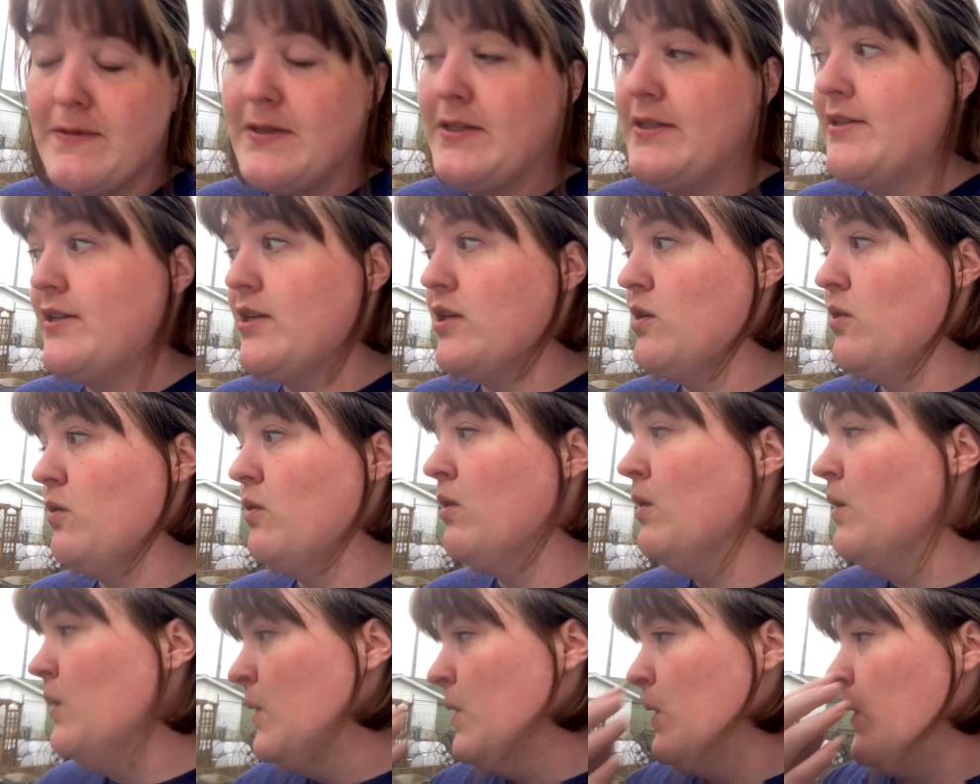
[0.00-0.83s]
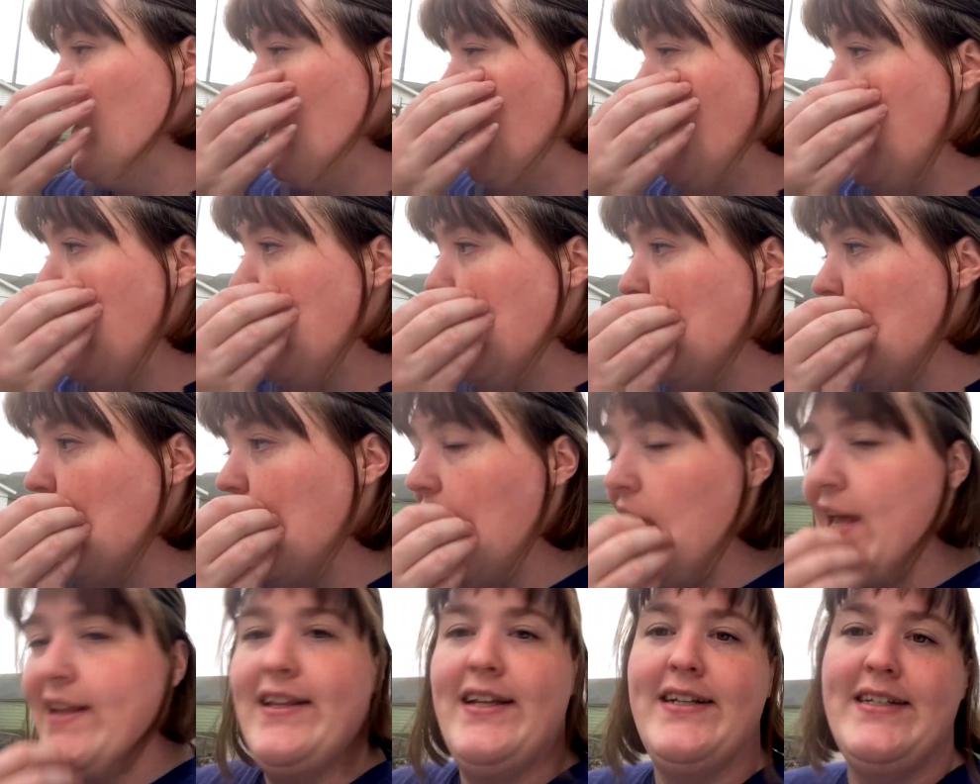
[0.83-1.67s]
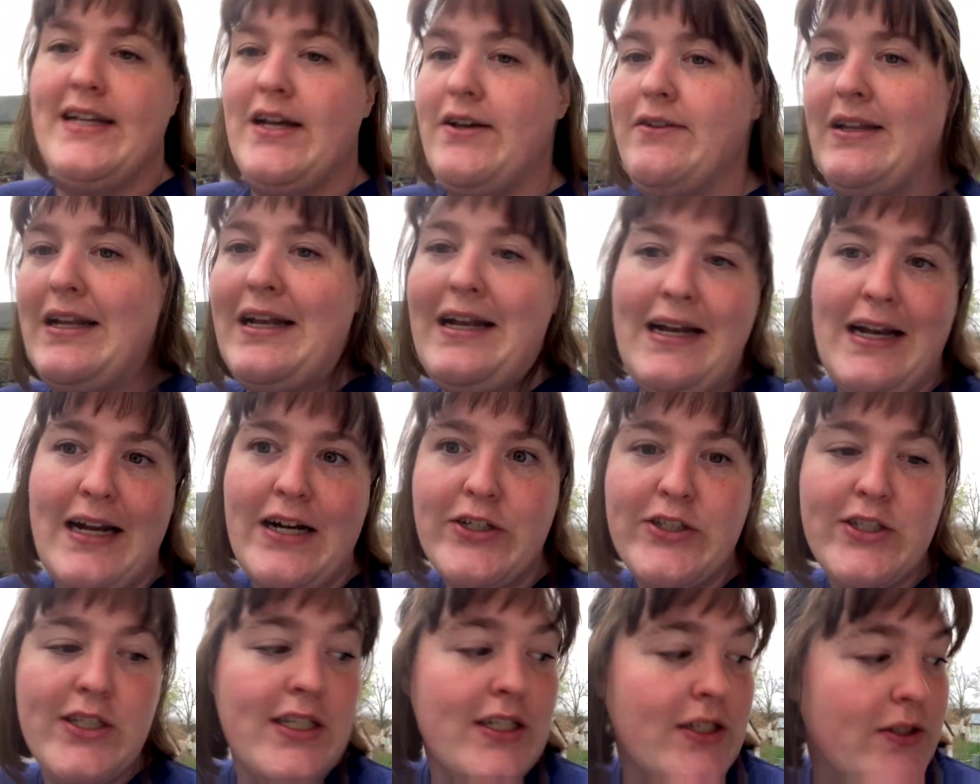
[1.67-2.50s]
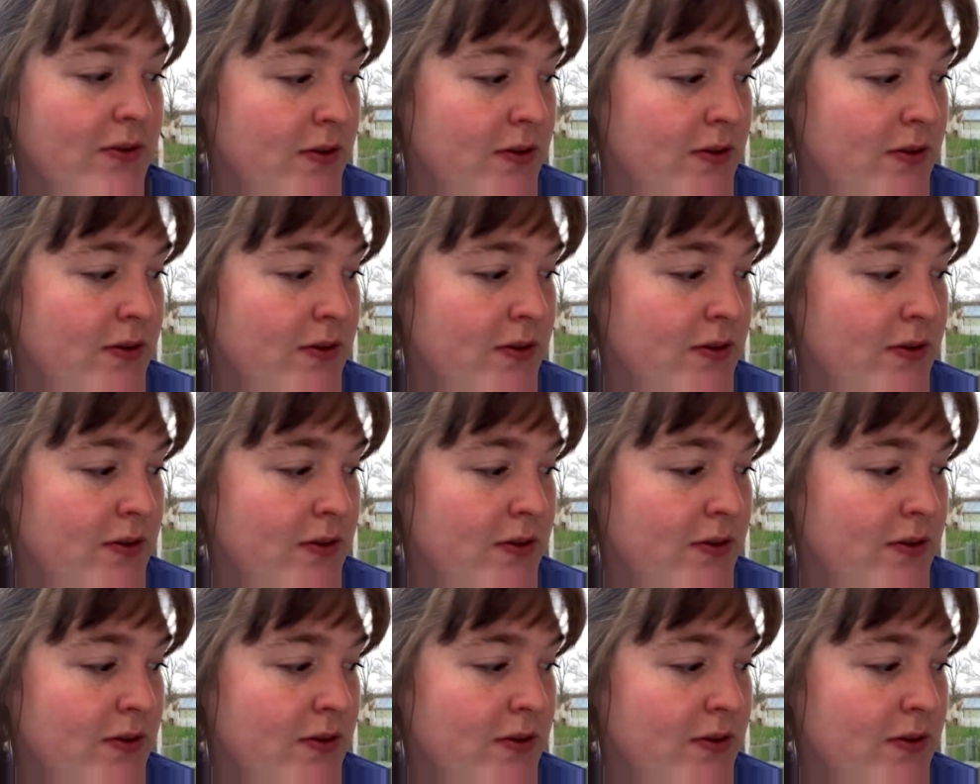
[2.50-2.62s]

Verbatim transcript: so I had that down. They didn't actually use